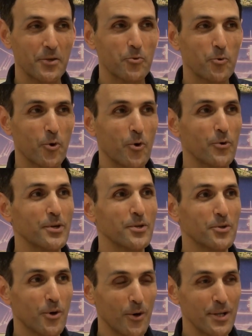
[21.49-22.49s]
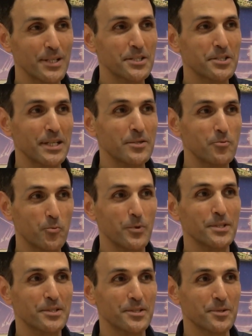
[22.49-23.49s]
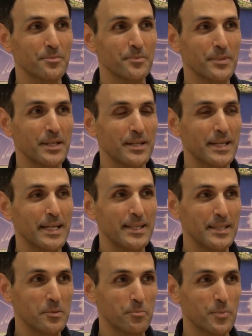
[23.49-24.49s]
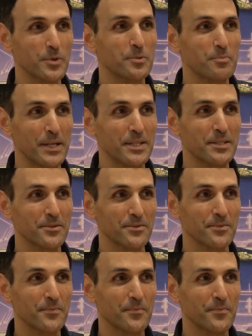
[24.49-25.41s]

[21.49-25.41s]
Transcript: grow in knowledge and wisdom and in perspective.